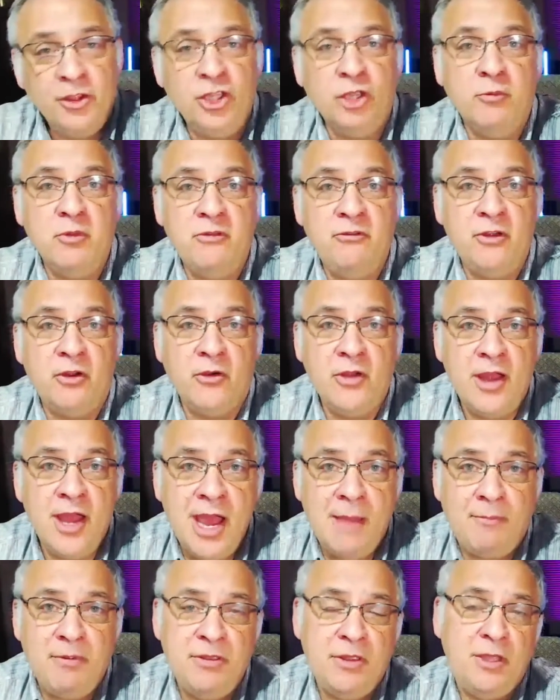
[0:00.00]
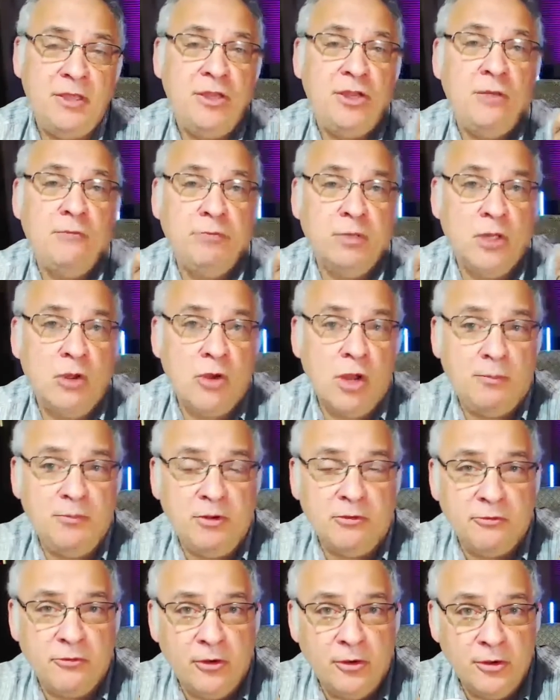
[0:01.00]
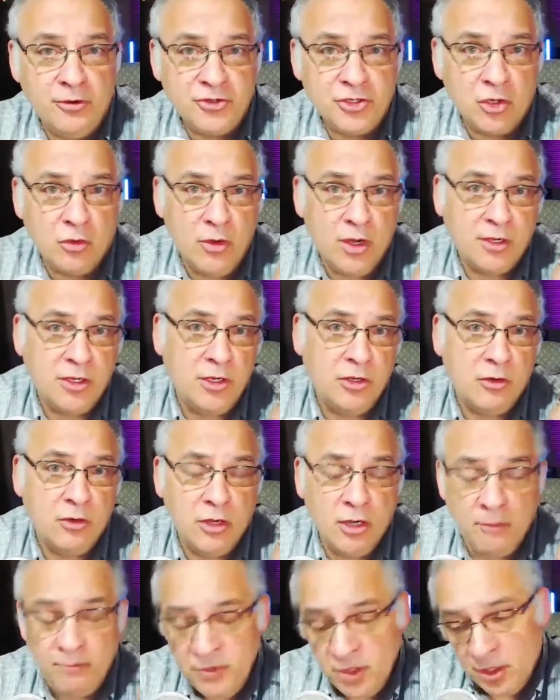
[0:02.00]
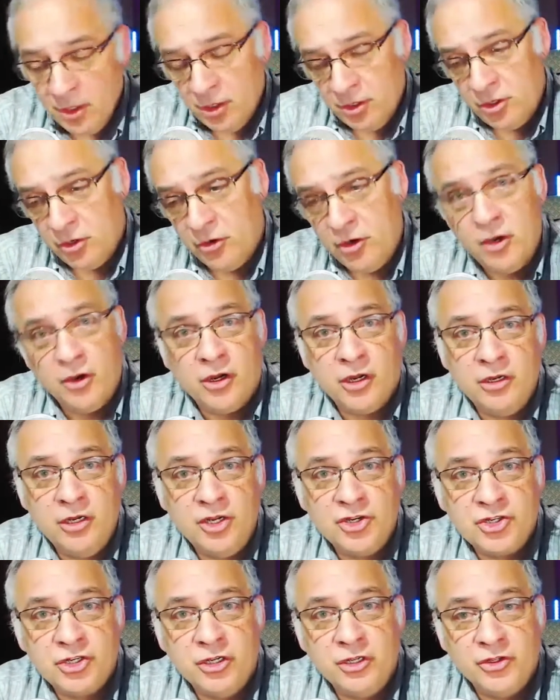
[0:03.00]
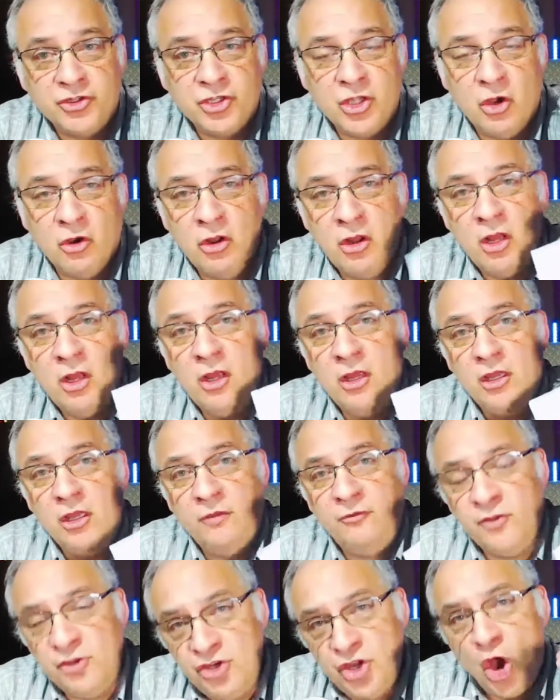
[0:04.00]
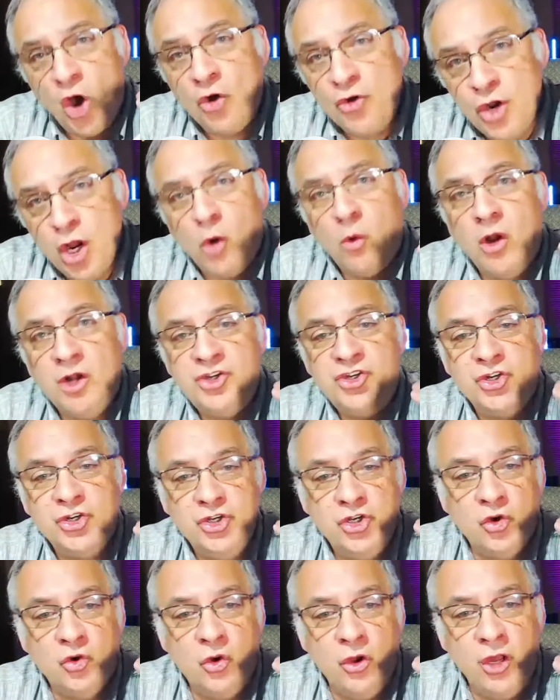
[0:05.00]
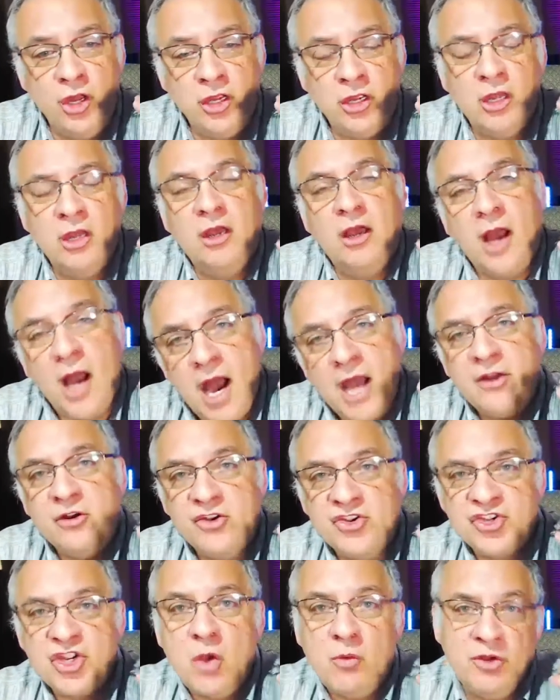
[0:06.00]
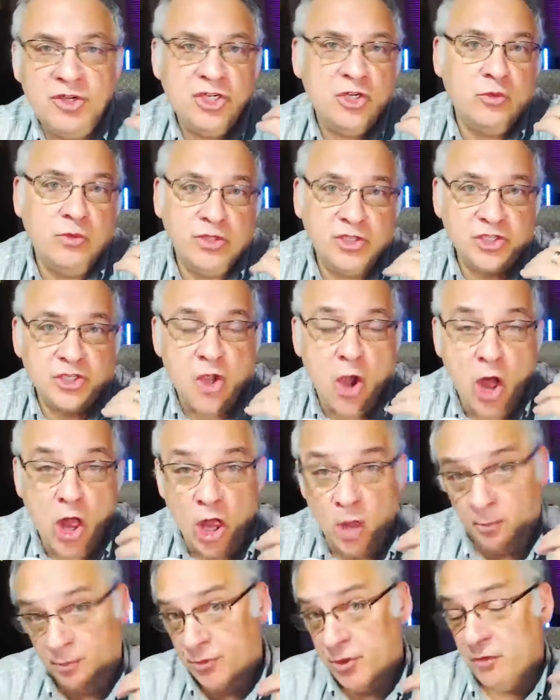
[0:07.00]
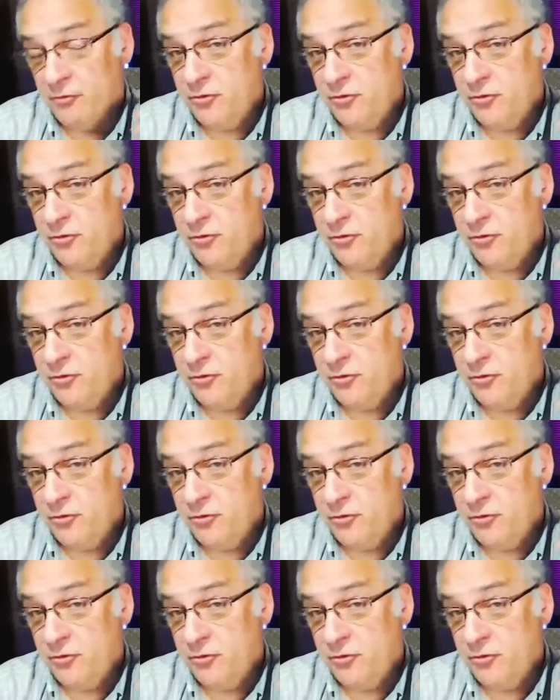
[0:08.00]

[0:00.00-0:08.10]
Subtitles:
you'll be very happy that you didn't blow up your furnace or wreck your air conditioning. So if you don't know what you're doing, hire someone to install them.